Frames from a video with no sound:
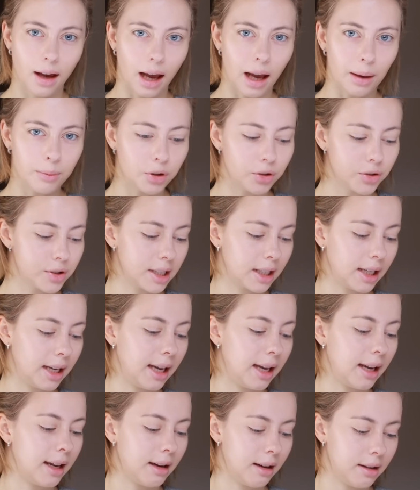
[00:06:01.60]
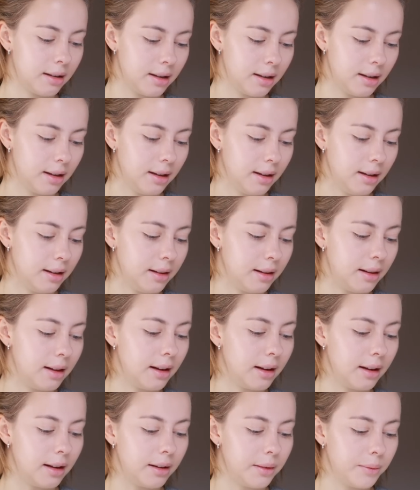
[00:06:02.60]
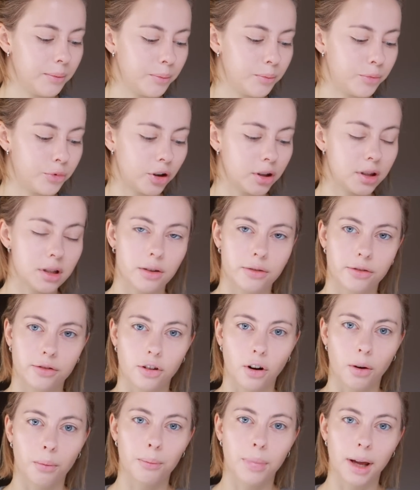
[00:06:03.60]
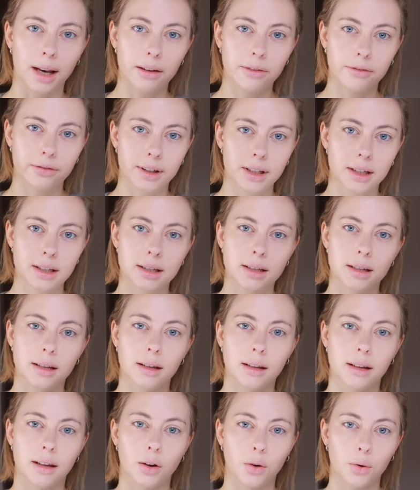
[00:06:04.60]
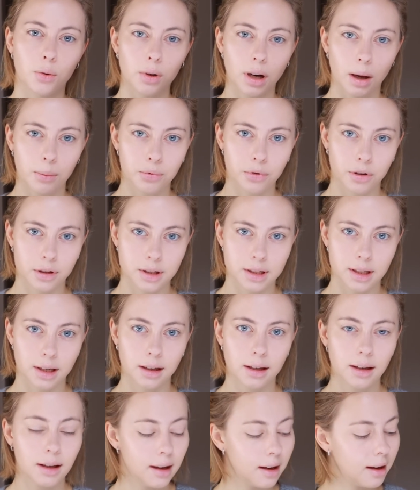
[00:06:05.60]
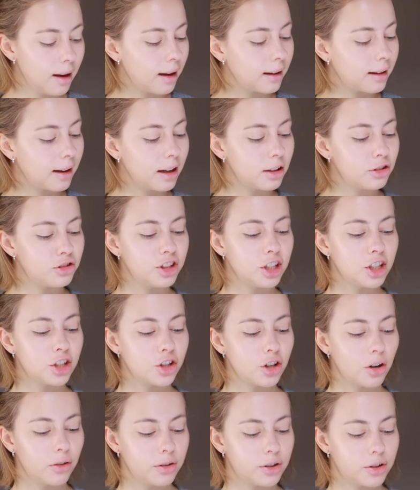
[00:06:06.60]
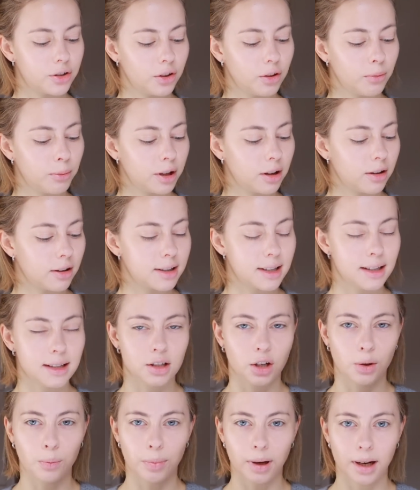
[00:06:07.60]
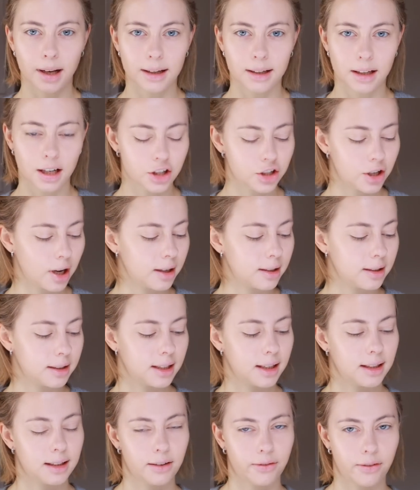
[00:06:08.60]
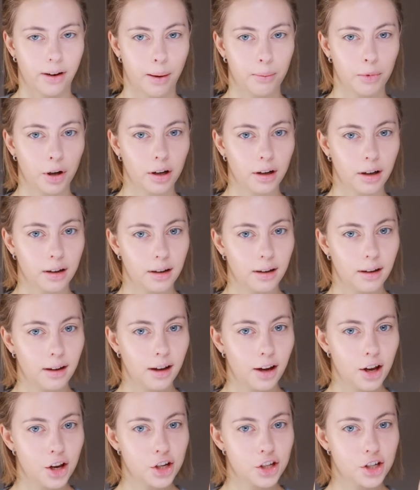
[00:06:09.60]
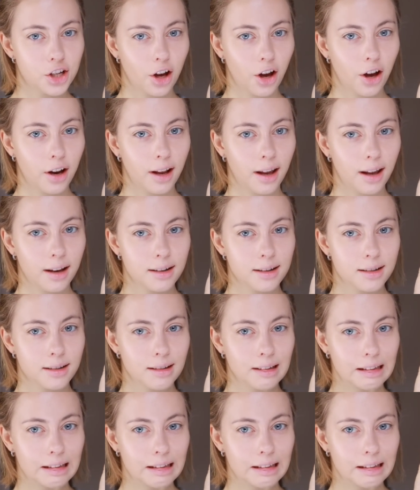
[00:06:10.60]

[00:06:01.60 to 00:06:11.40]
I'm using here the bronzer from Benefit, the Hoola bronzer. I can't really show it to you because it's completely shuttered, and if I'm gonna turn it,